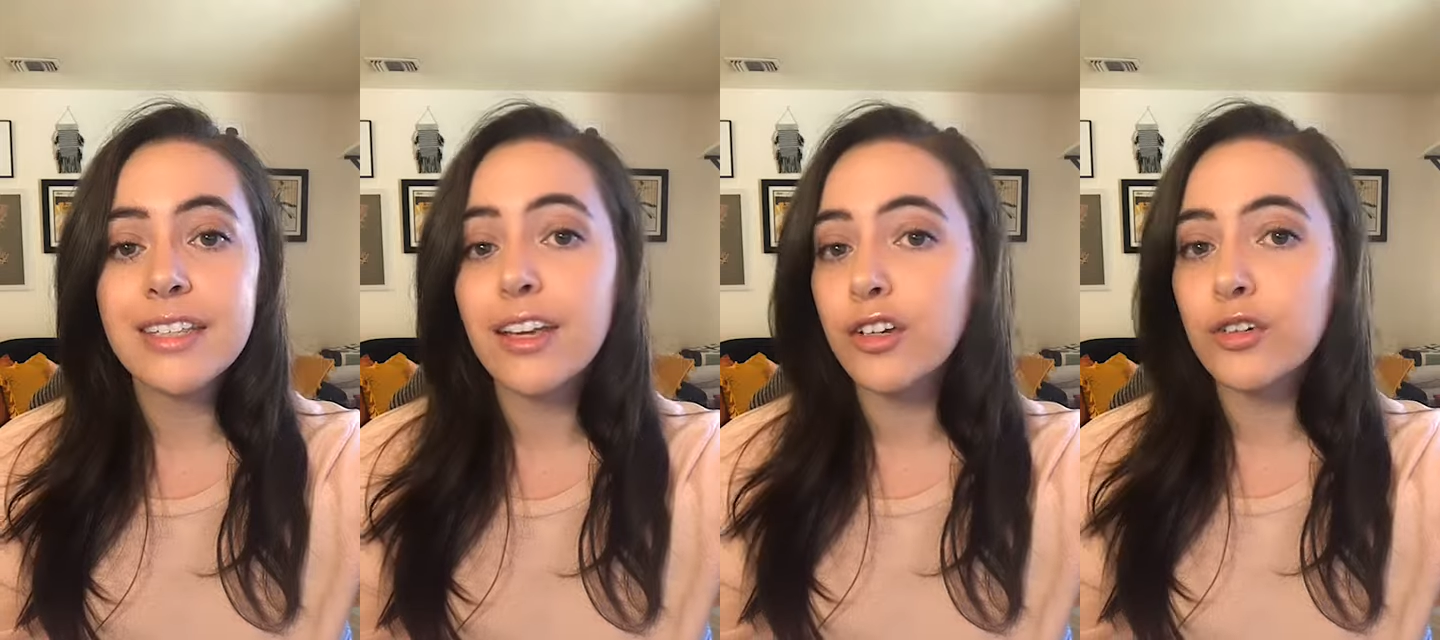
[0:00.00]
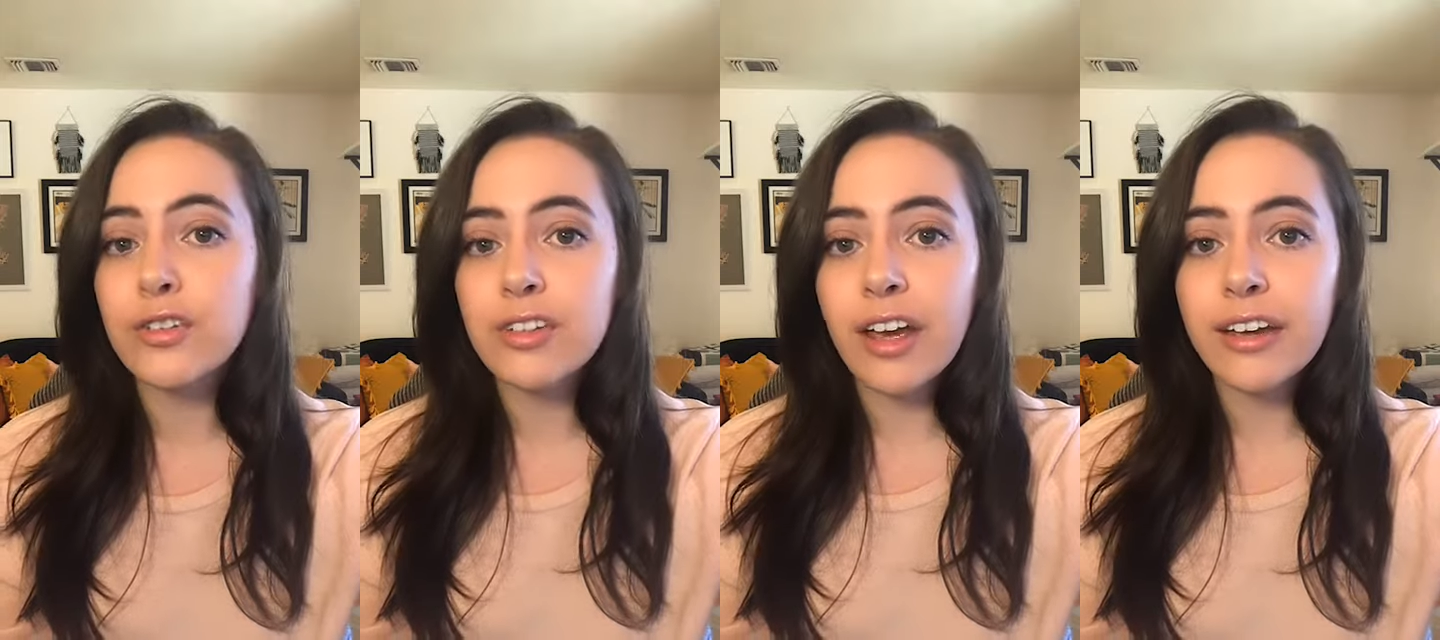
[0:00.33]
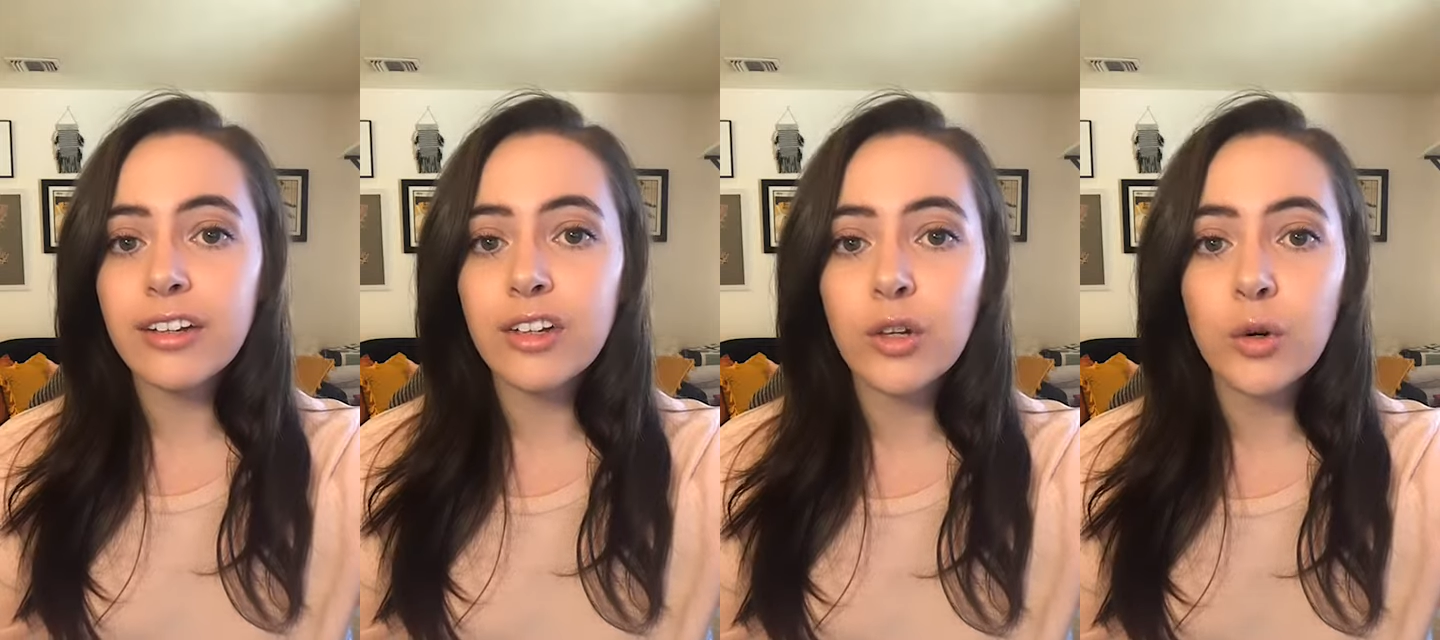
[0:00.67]
not your
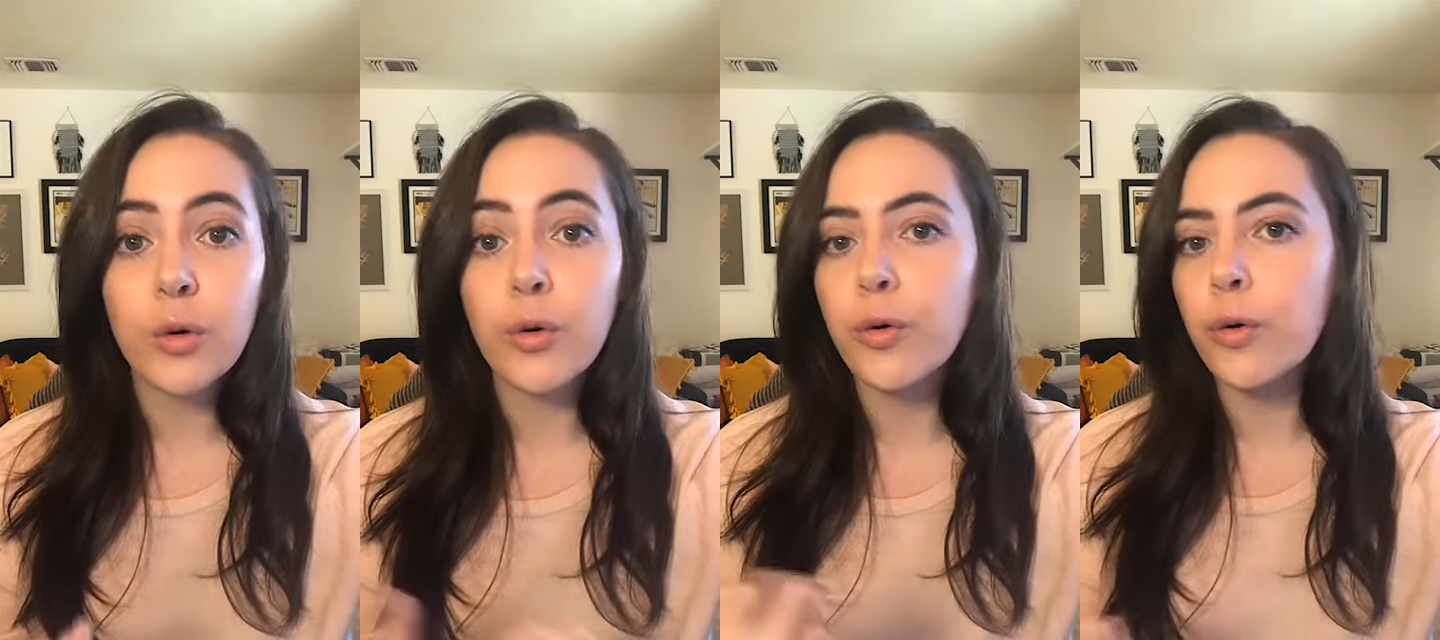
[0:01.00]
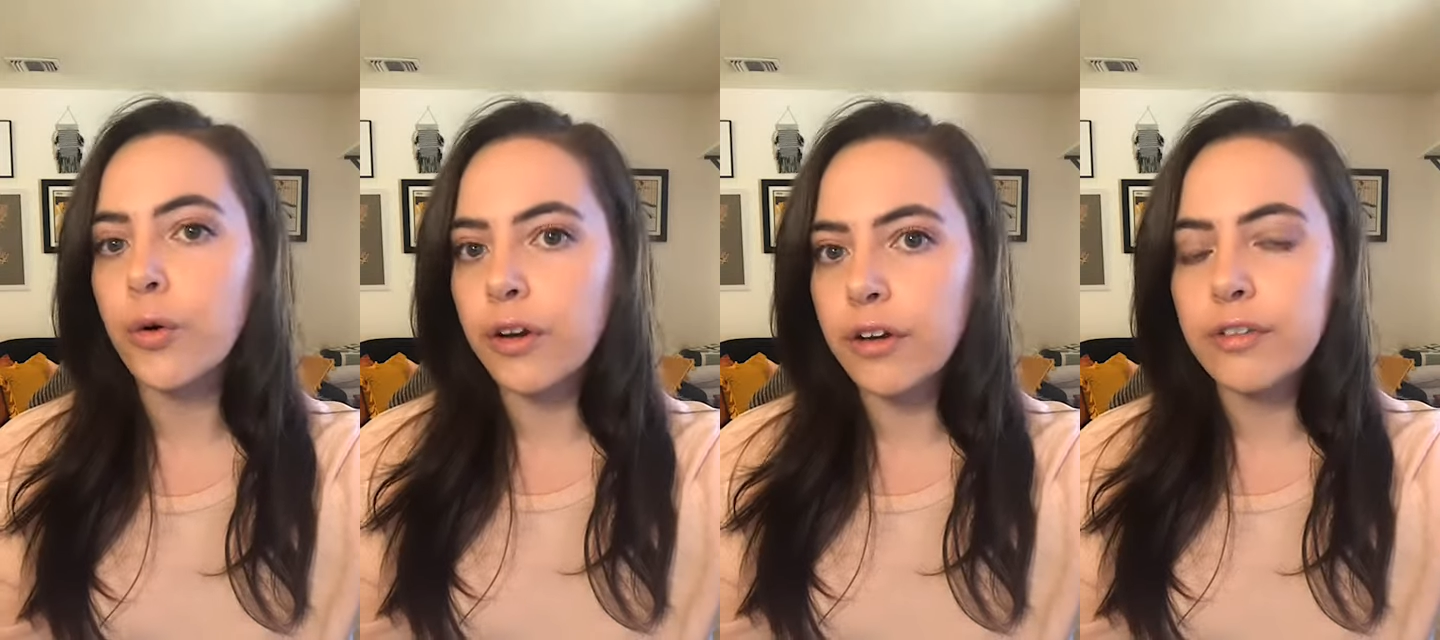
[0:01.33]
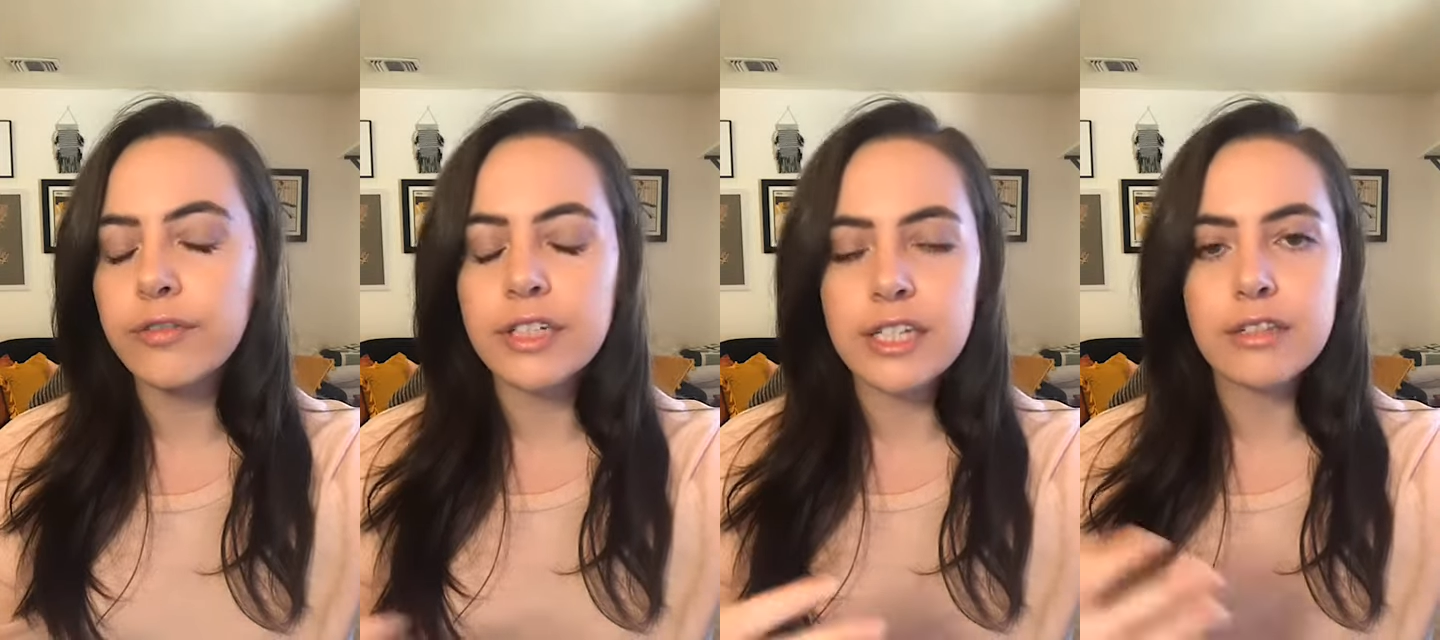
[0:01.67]
style, or if
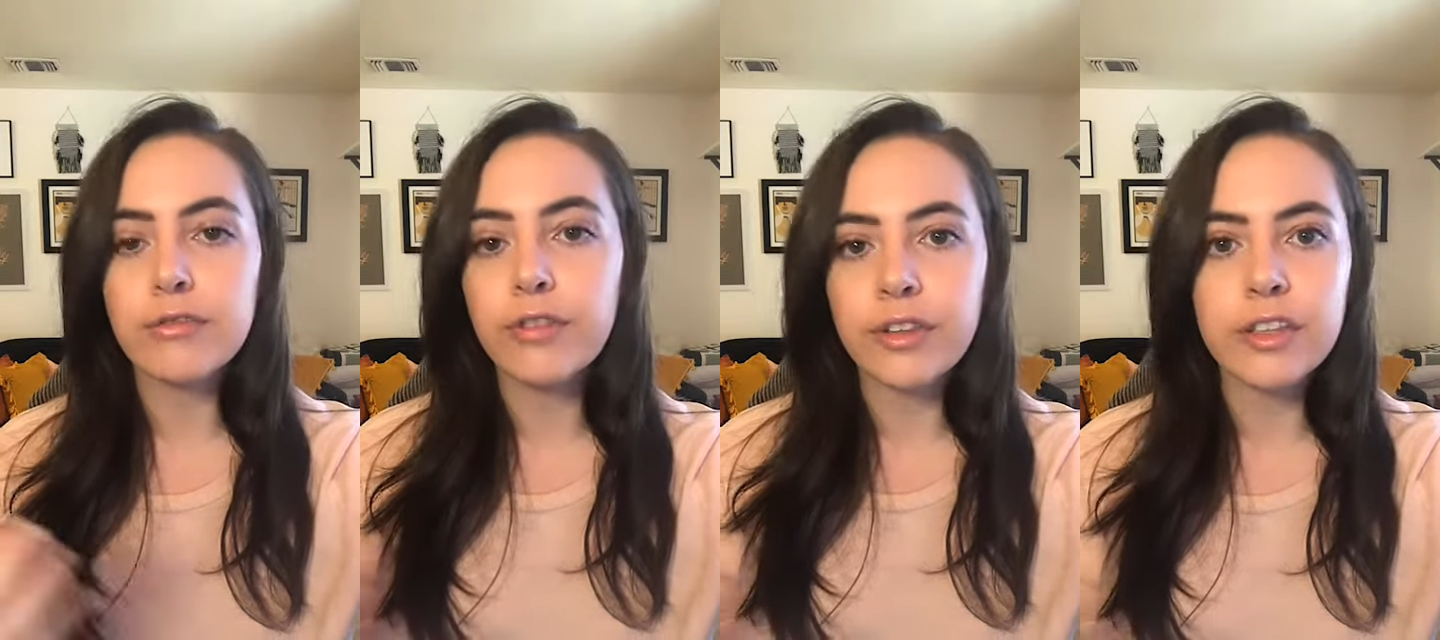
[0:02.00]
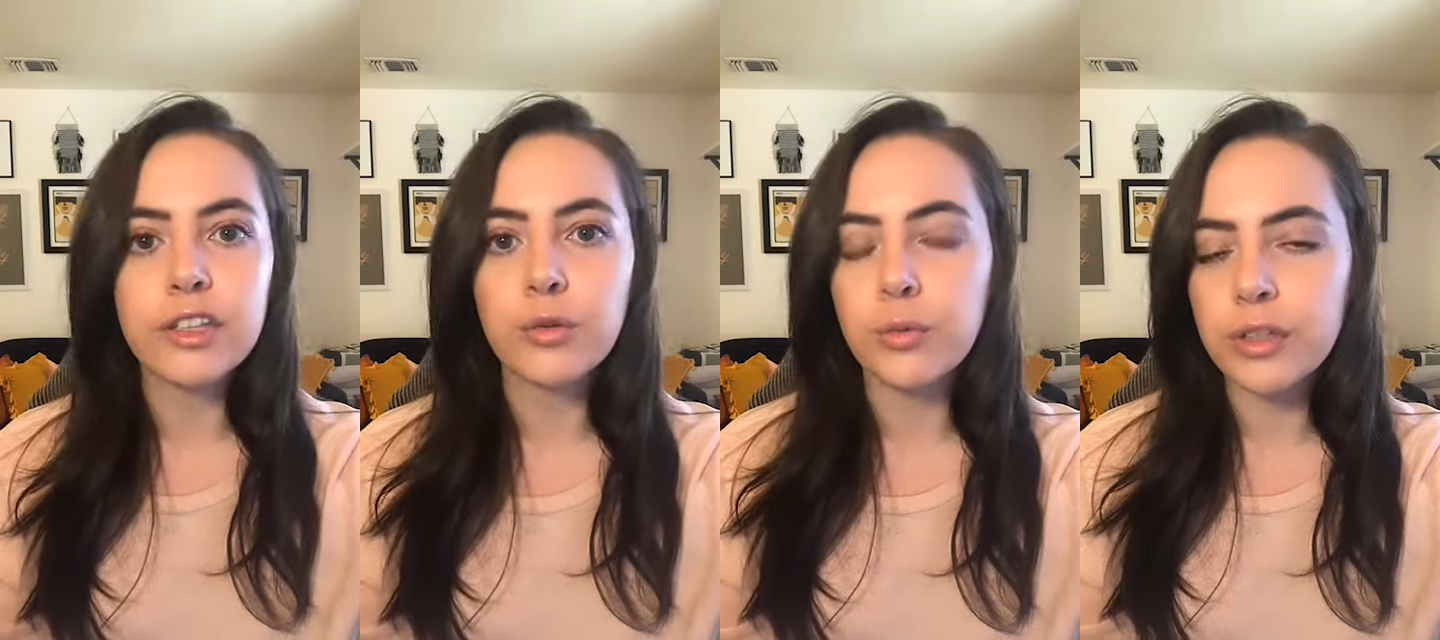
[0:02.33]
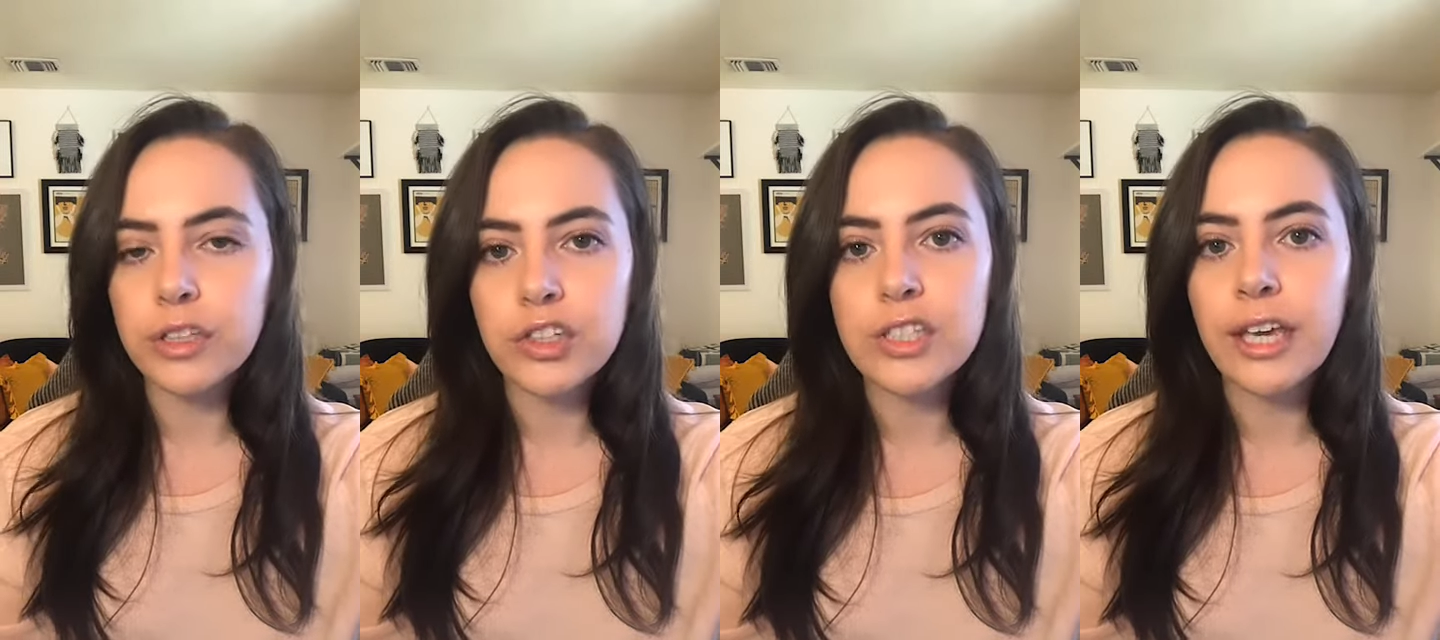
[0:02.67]
it doesn't fit, then you
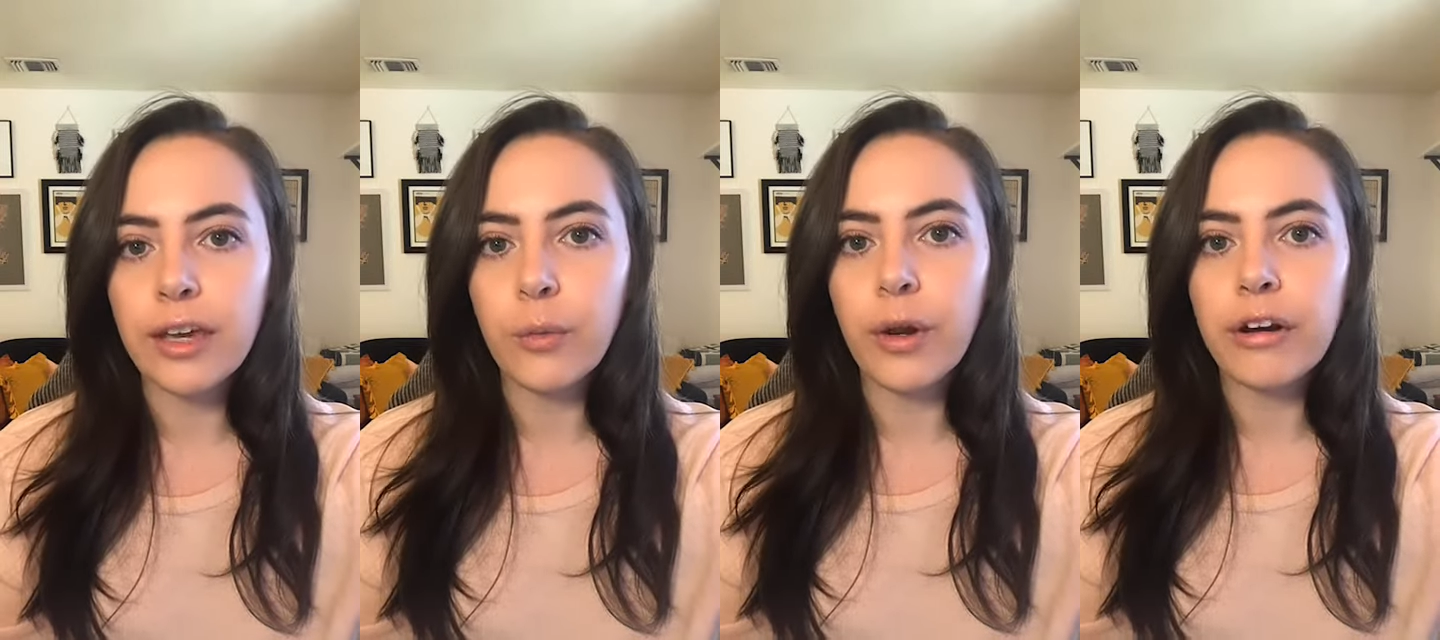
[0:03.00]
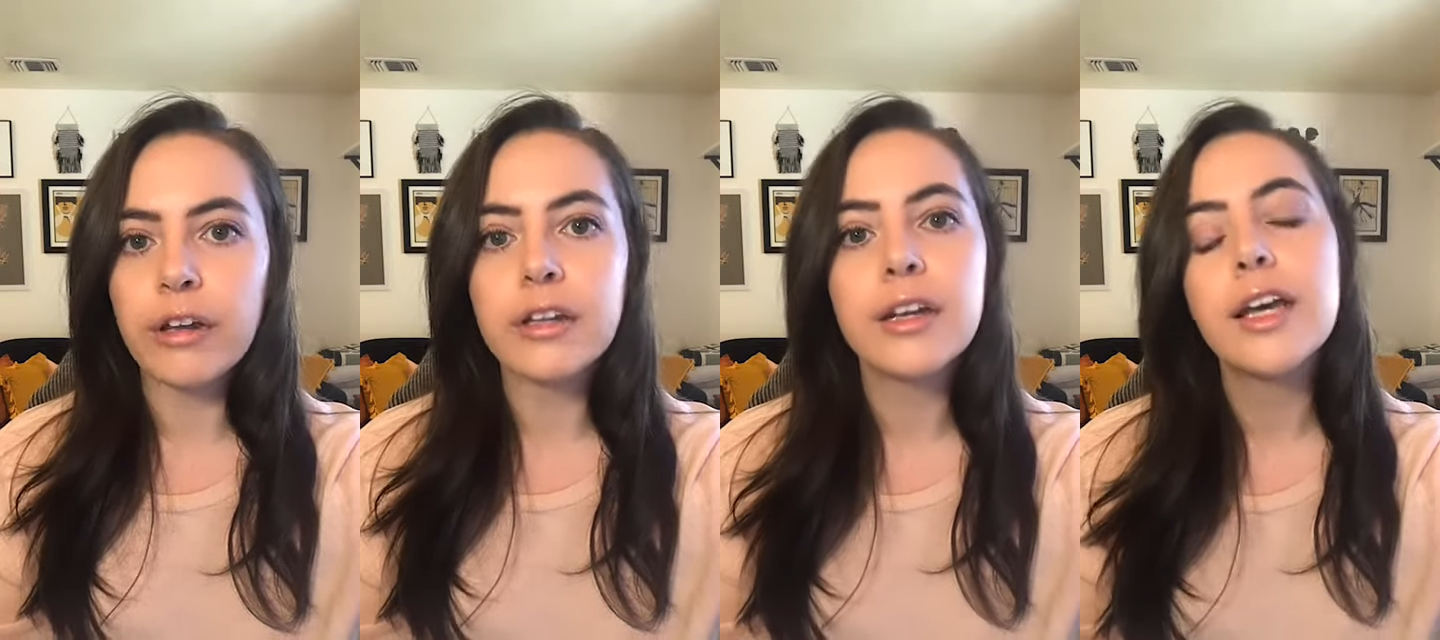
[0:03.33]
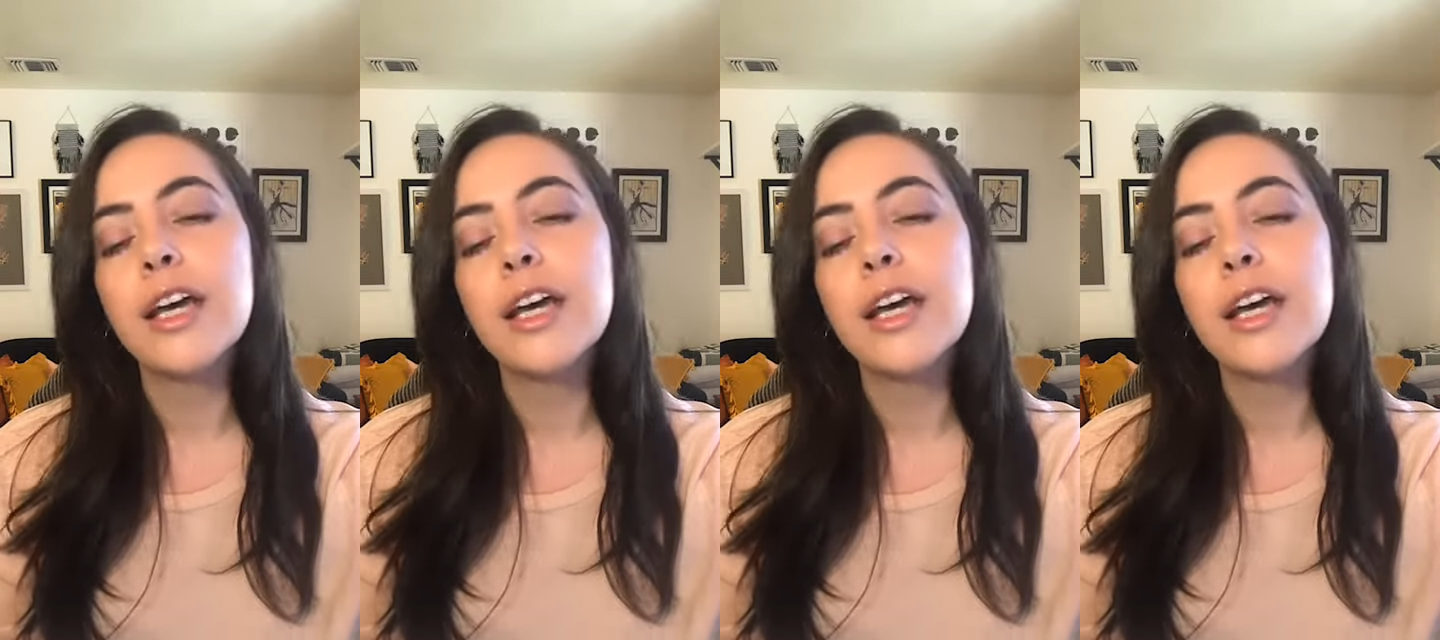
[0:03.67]
really just can't wear it.